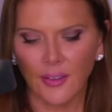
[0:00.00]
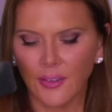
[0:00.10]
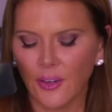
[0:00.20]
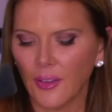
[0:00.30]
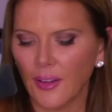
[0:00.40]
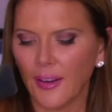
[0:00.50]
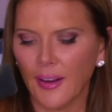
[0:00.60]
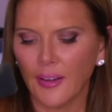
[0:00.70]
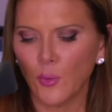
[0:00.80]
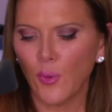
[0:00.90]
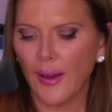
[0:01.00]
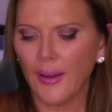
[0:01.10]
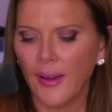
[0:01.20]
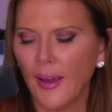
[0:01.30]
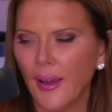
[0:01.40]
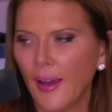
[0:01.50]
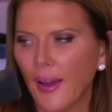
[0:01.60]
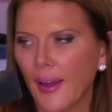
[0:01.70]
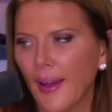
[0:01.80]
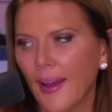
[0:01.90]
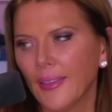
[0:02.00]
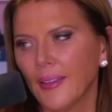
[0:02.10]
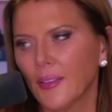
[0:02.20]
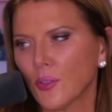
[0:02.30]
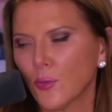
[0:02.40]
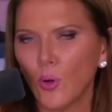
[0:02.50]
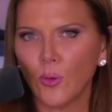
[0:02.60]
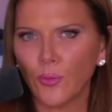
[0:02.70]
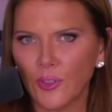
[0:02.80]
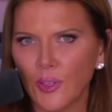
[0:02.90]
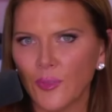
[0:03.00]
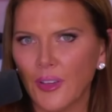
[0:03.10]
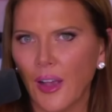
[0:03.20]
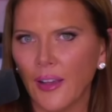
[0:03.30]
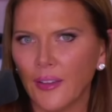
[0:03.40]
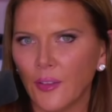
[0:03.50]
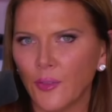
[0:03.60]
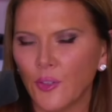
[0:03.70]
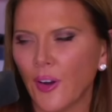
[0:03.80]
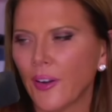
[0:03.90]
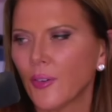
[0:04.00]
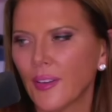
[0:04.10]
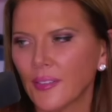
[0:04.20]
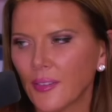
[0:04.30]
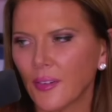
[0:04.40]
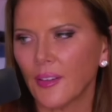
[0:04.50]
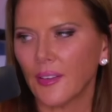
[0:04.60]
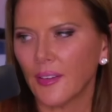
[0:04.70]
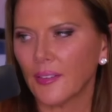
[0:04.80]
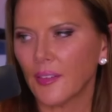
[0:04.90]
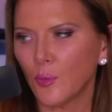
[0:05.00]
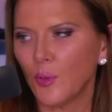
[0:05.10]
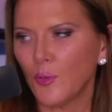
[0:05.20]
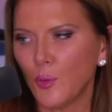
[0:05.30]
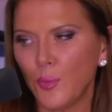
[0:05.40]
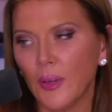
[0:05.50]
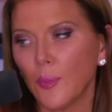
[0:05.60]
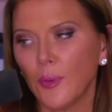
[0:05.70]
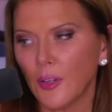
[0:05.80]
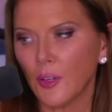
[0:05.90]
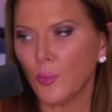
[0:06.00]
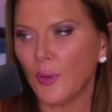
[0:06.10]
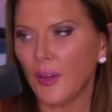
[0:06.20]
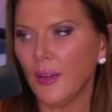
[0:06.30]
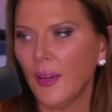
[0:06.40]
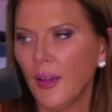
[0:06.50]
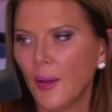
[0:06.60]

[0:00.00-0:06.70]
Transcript: South Carolina anyway. I think there's a role for Tim Scott in the future. I don't necessarily think it's going to be VP. I mean, it could be.